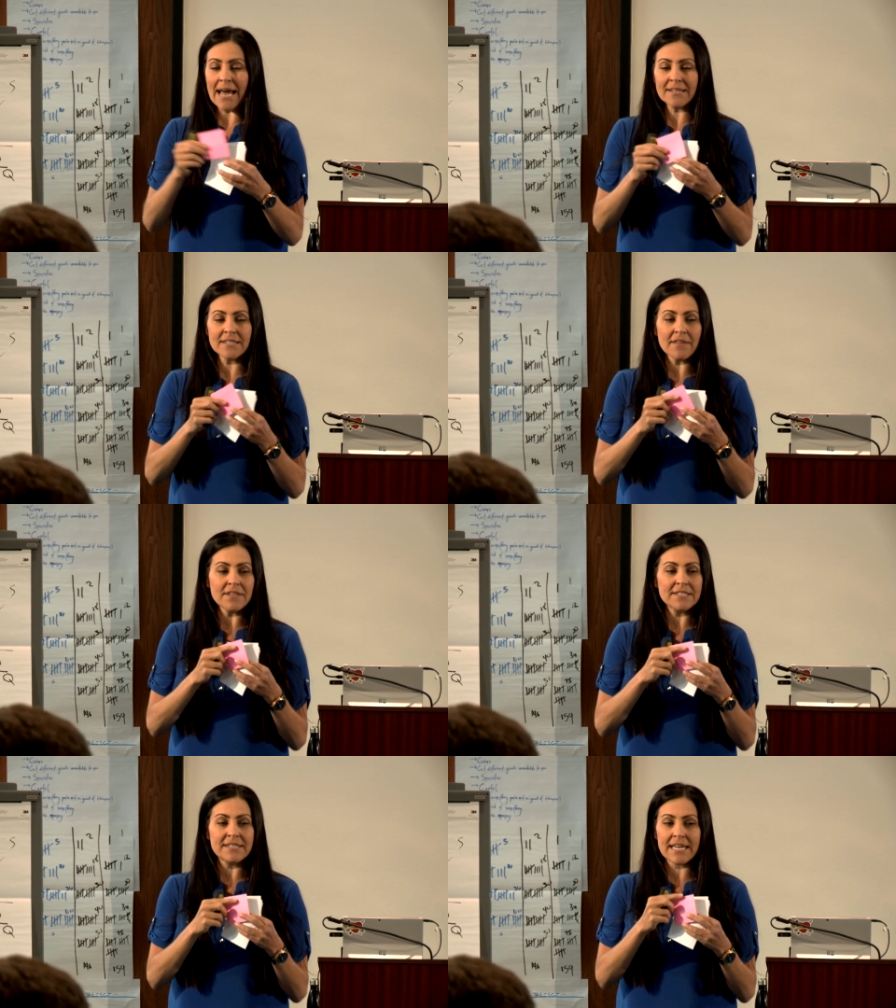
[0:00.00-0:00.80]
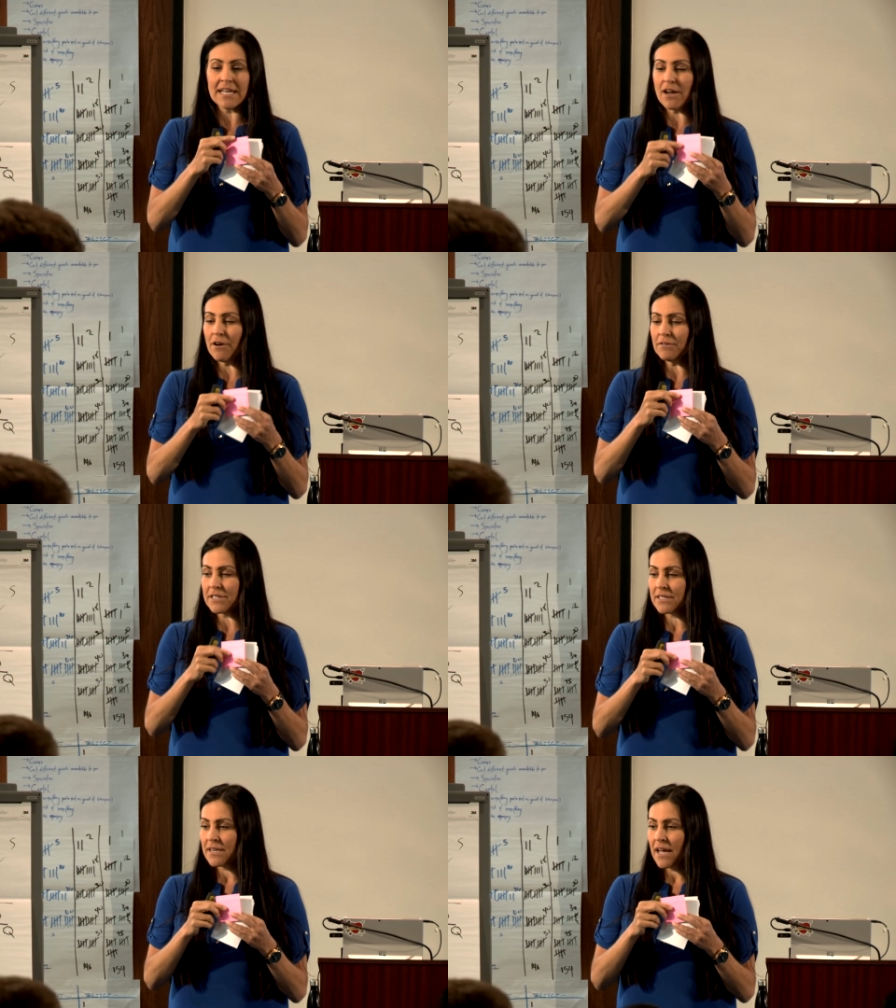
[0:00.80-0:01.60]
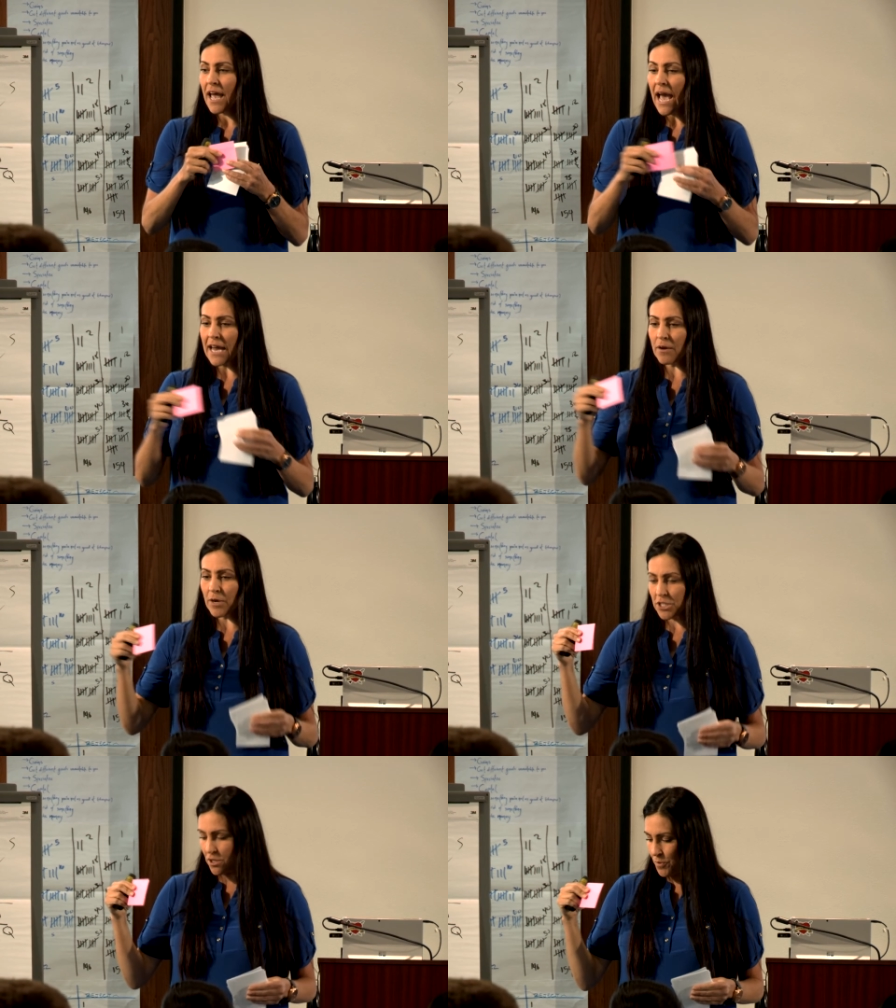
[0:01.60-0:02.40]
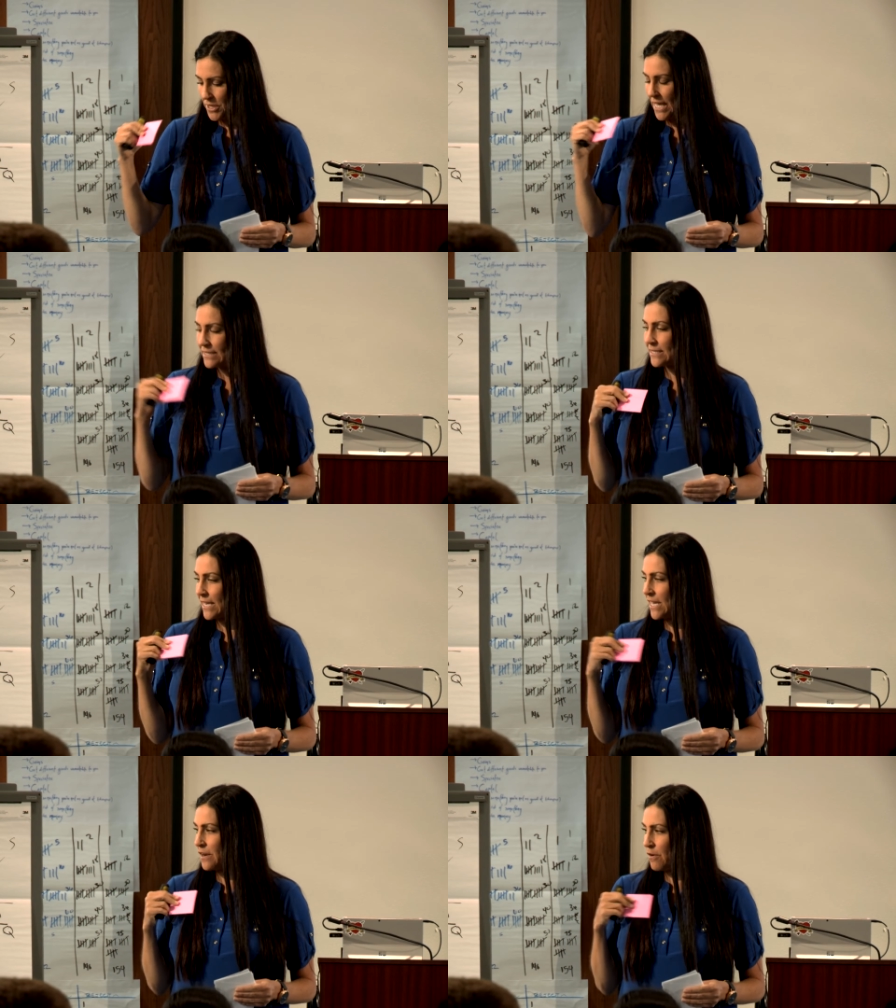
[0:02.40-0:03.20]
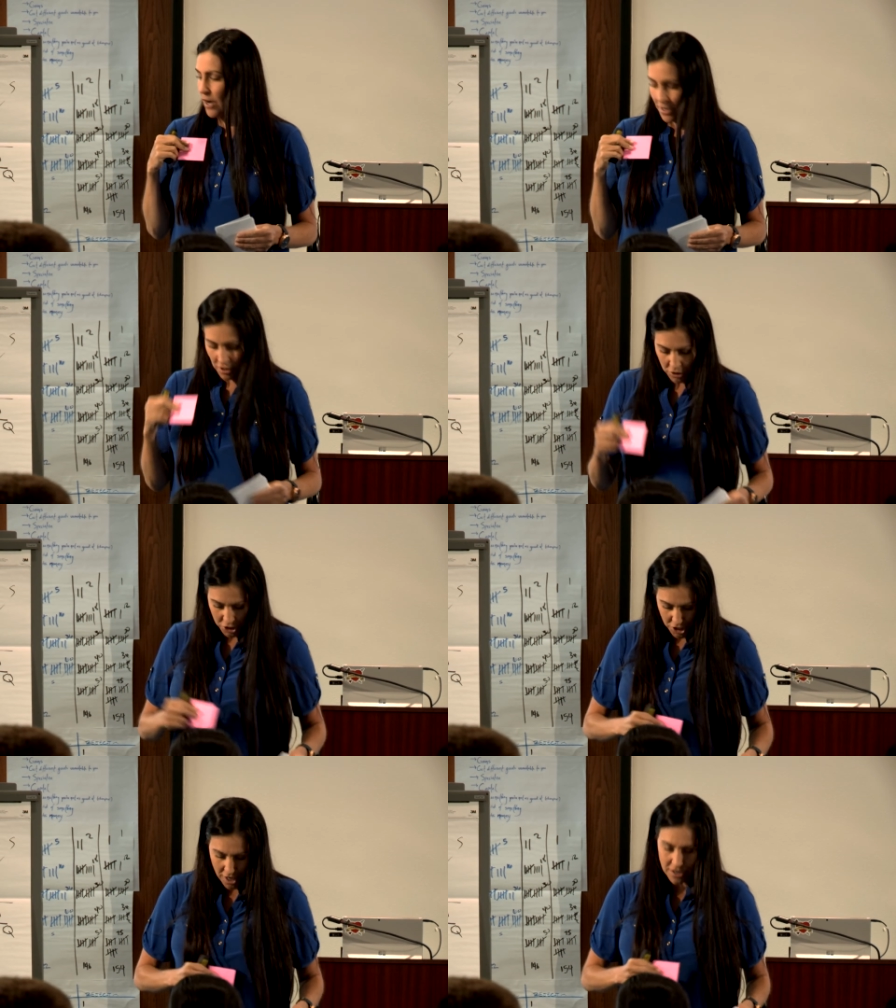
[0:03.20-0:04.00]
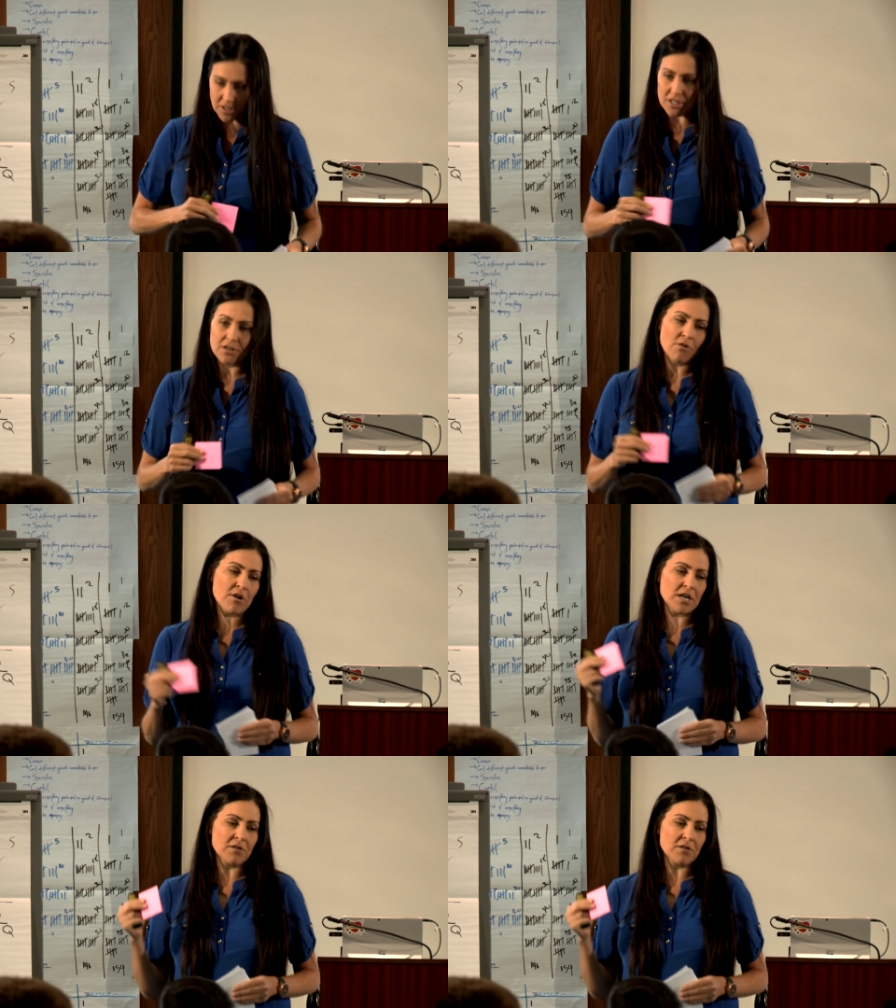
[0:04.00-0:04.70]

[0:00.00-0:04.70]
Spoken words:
Have them write a large X on their badge and place the badge on their shirt.